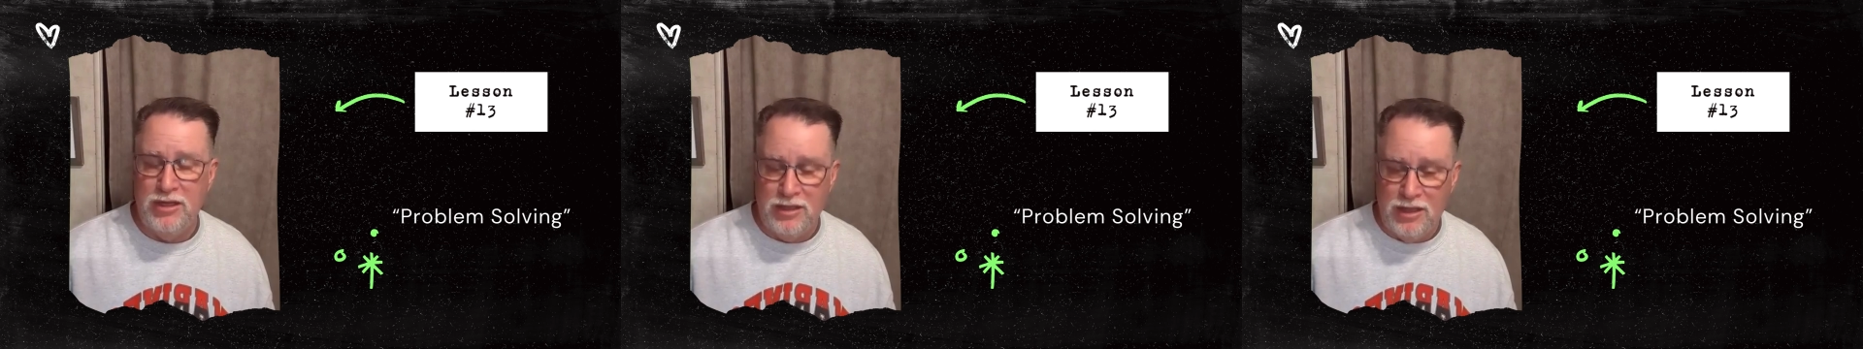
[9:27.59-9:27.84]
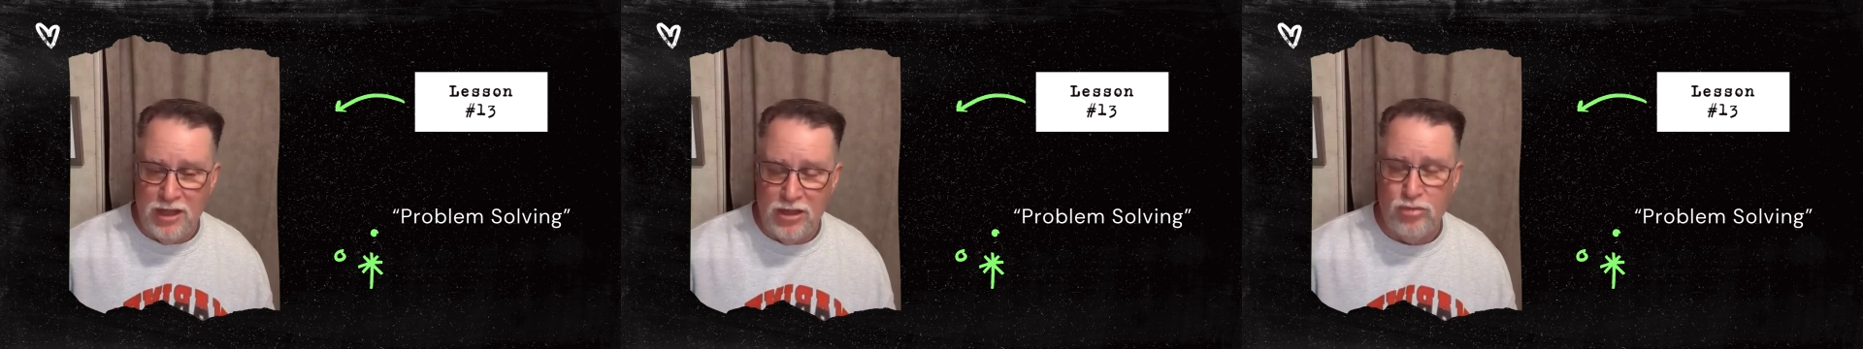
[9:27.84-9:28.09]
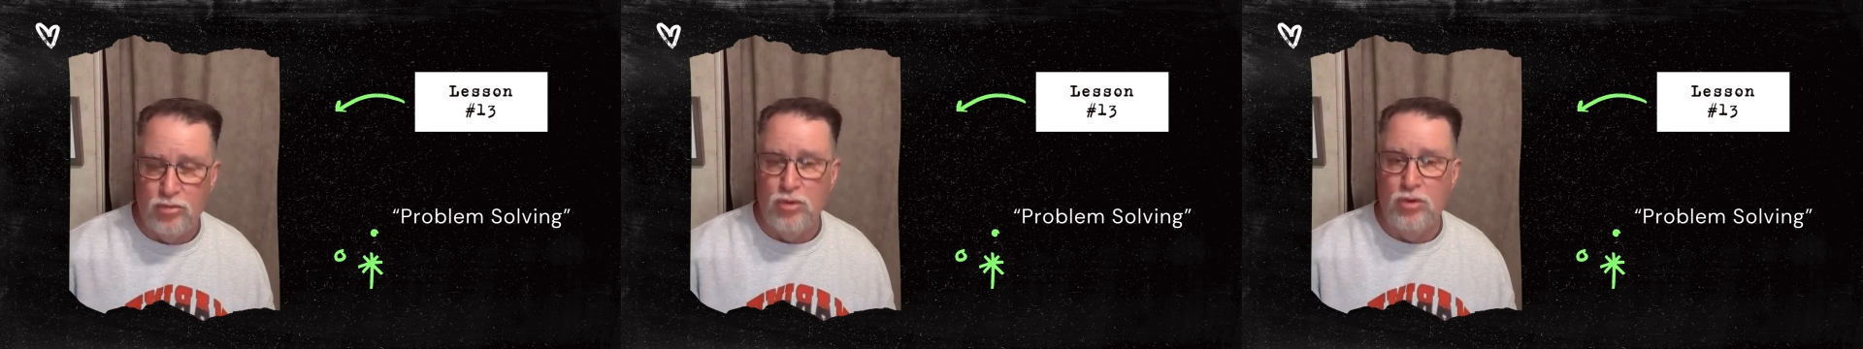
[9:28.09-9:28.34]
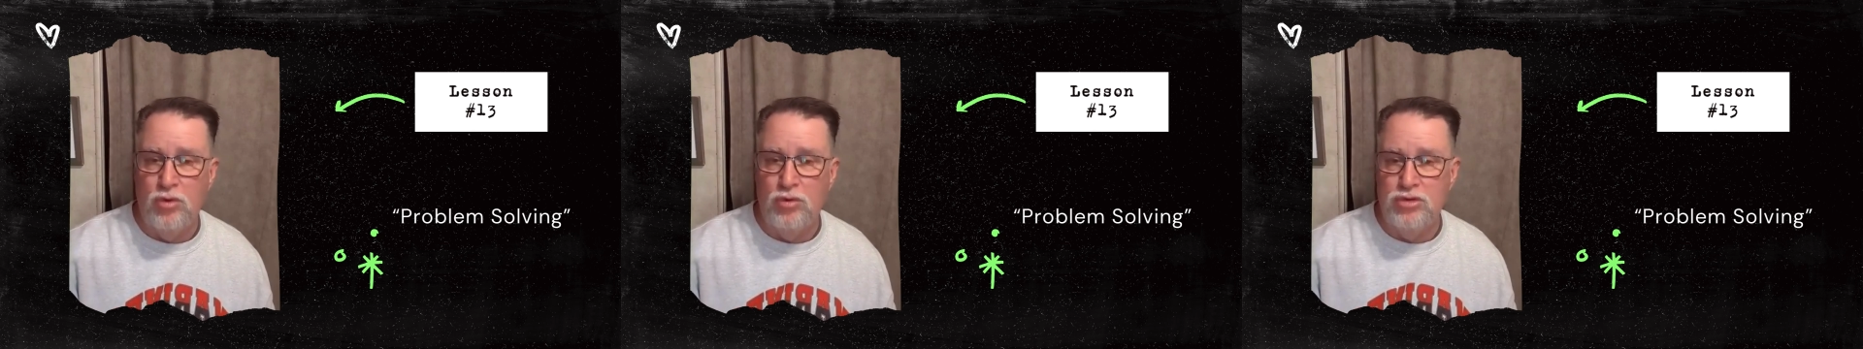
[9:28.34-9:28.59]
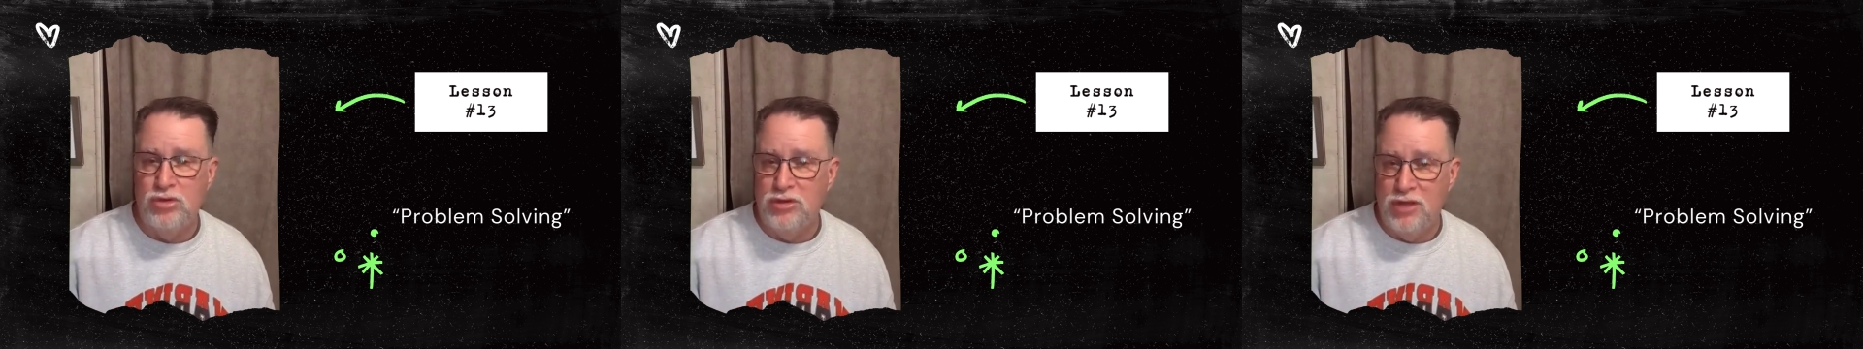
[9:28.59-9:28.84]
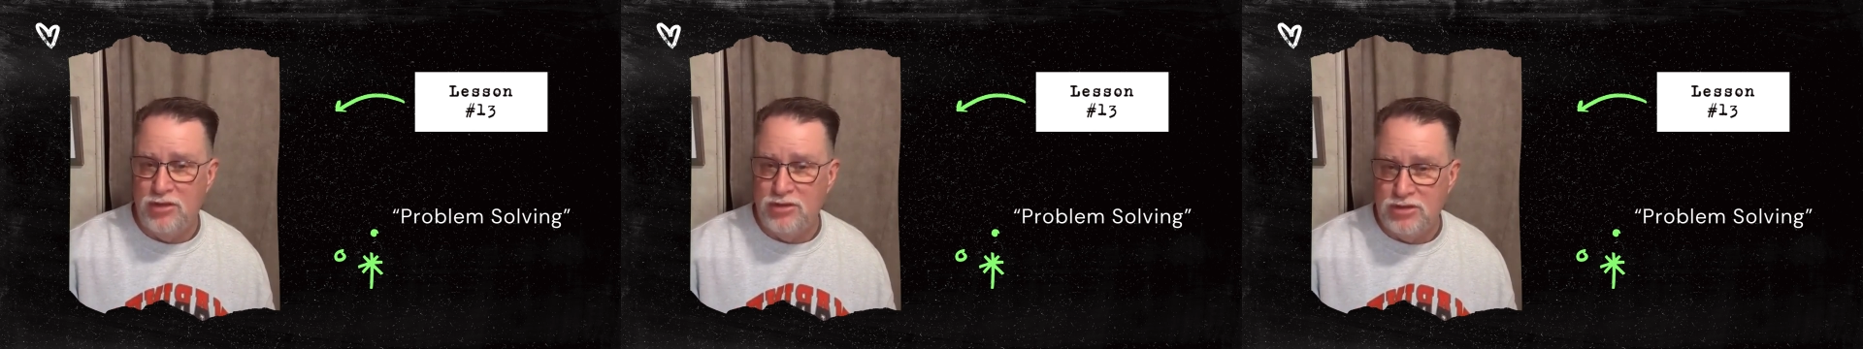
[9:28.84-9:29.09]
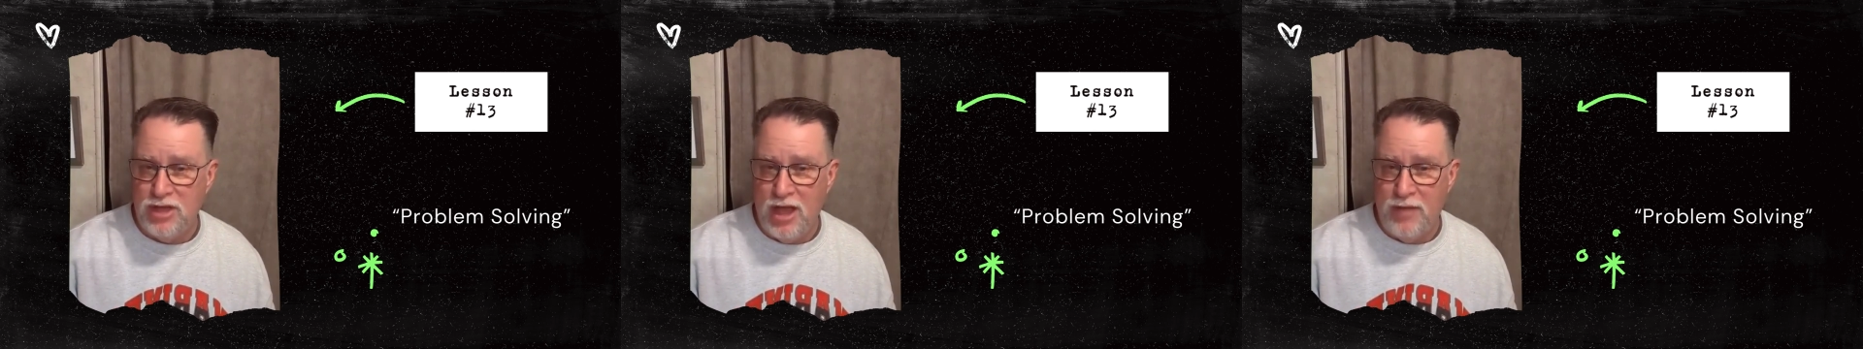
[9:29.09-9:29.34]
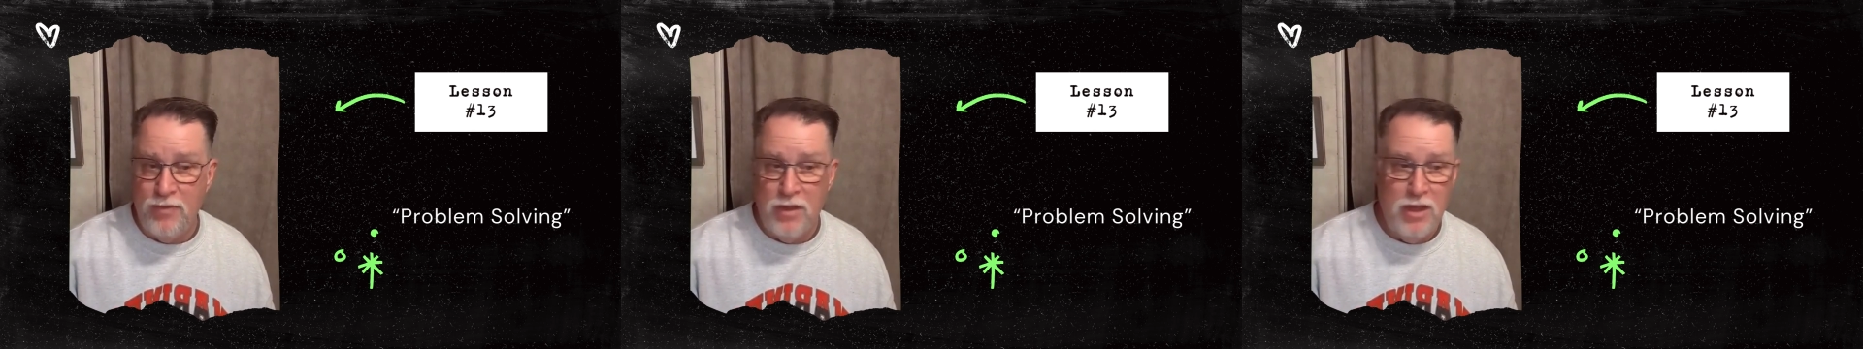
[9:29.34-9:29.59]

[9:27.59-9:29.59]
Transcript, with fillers: get through to the other side.